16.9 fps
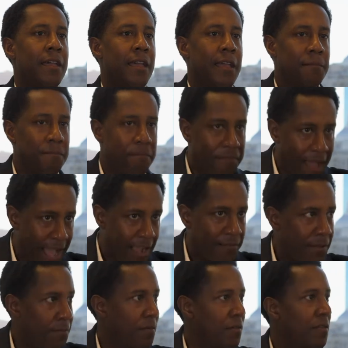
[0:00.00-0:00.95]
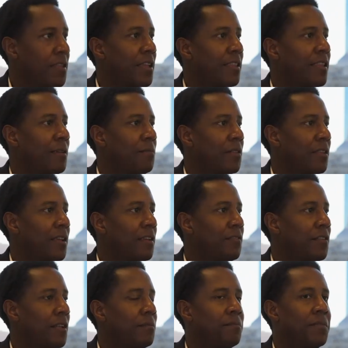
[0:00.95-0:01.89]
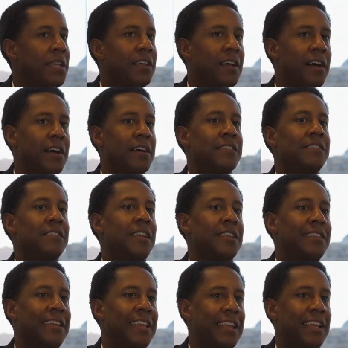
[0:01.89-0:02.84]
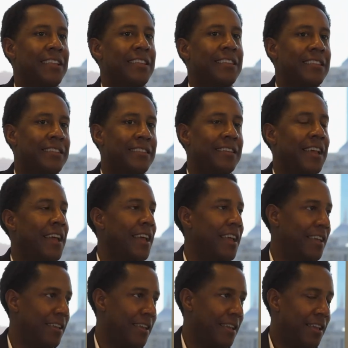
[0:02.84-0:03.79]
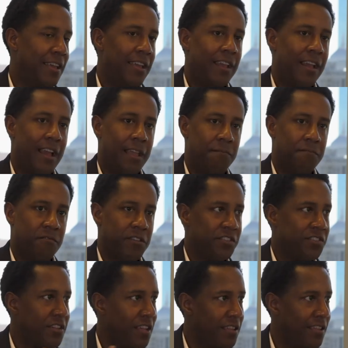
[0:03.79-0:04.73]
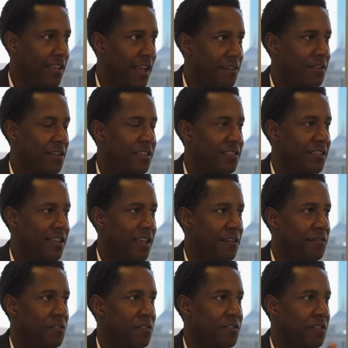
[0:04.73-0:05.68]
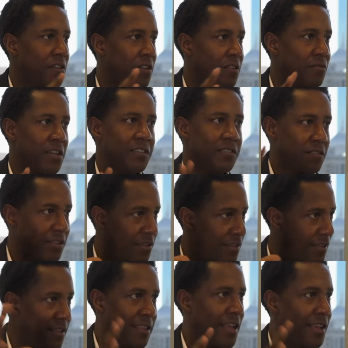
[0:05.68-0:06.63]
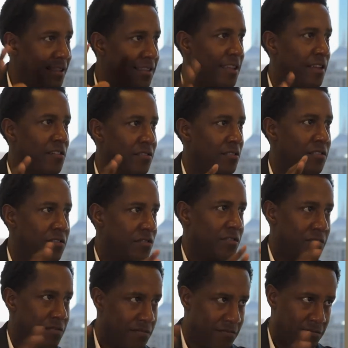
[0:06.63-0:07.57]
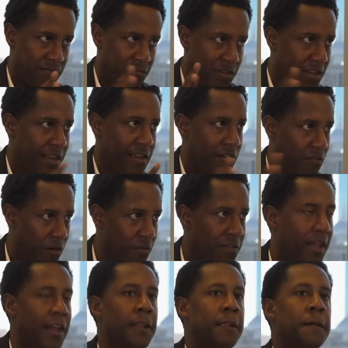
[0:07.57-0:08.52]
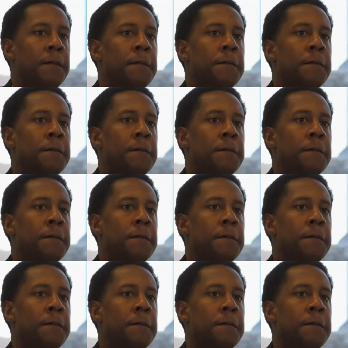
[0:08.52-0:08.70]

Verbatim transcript: and back people that they believe in because at the end of the day, I appreciate the advocacy efforts and all the rest. And that there, there's we got to grow that.